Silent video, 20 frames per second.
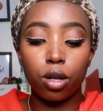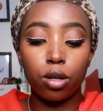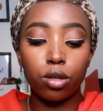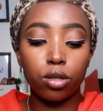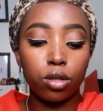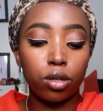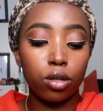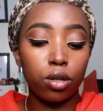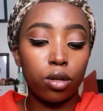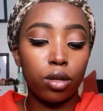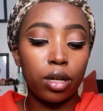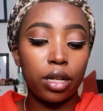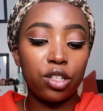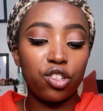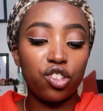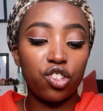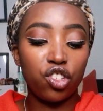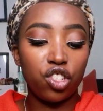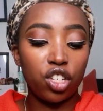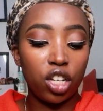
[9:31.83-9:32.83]
also known
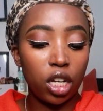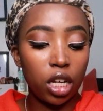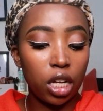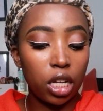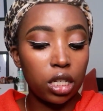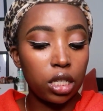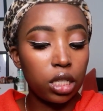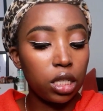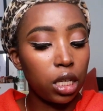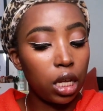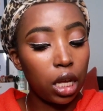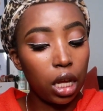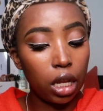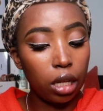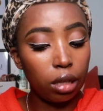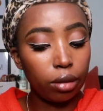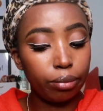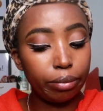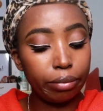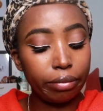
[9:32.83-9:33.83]
as chicken skin,
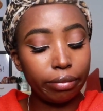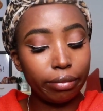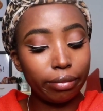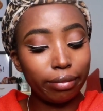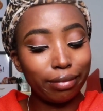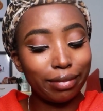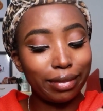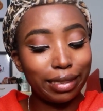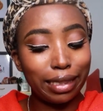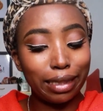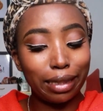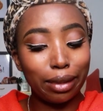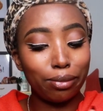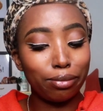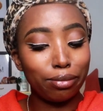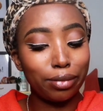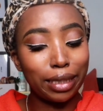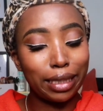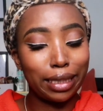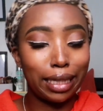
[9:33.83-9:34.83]
you know,
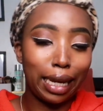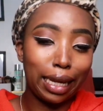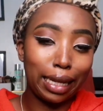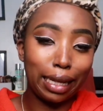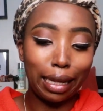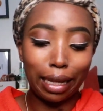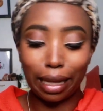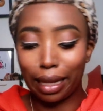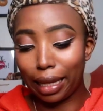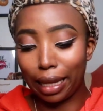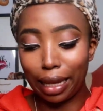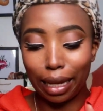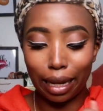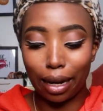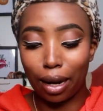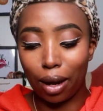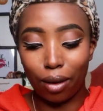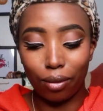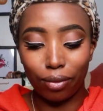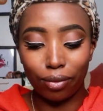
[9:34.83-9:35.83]
we take it
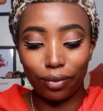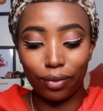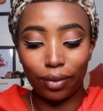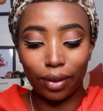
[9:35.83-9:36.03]
off.